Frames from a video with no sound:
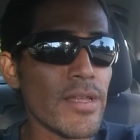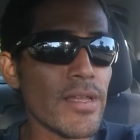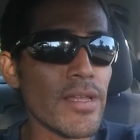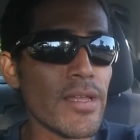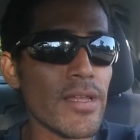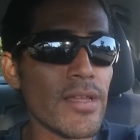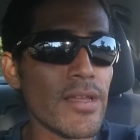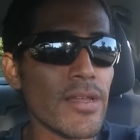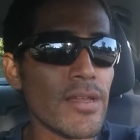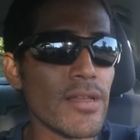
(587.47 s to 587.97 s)

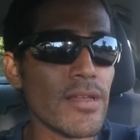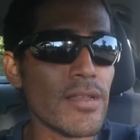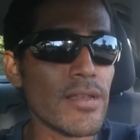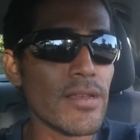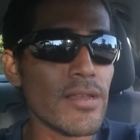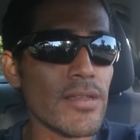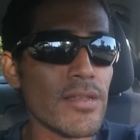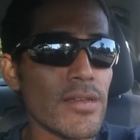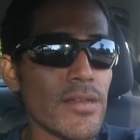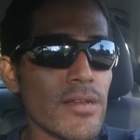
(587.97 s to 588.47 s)

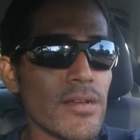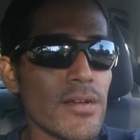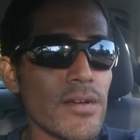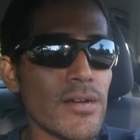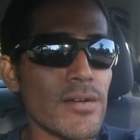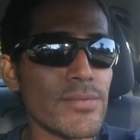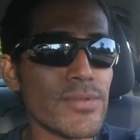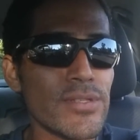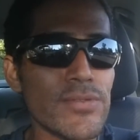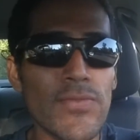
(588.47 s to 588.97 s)

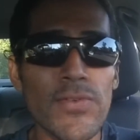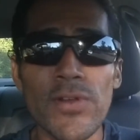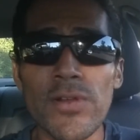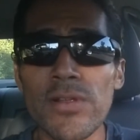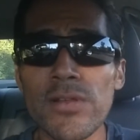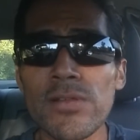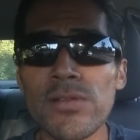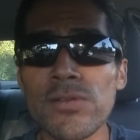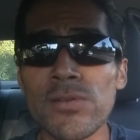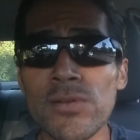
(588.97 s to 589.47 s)
And it's
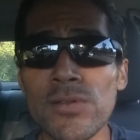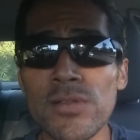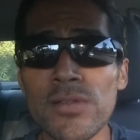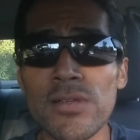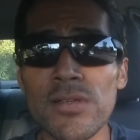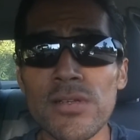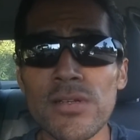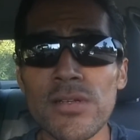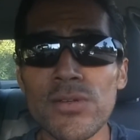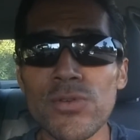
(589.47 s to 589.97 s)
very
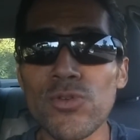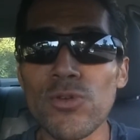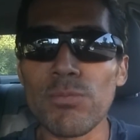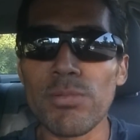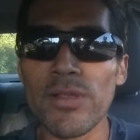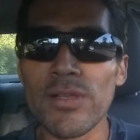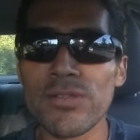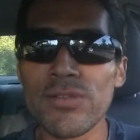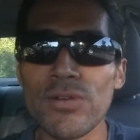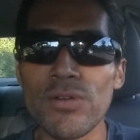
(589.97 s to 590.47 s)
clearly a group
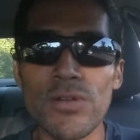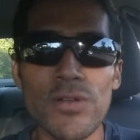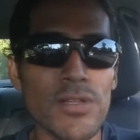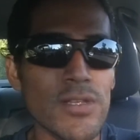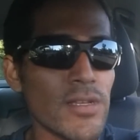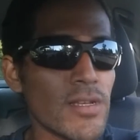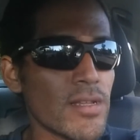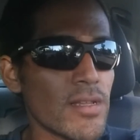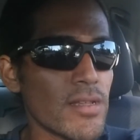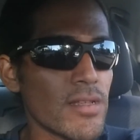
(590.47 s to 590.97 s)
that's
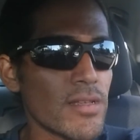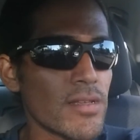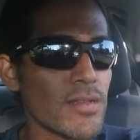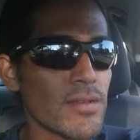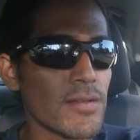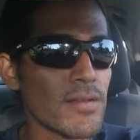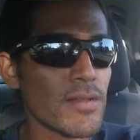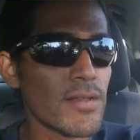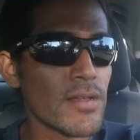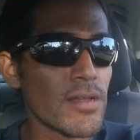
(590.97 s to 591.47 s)
hurting,
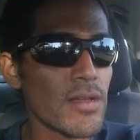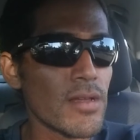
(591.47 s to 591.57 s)
and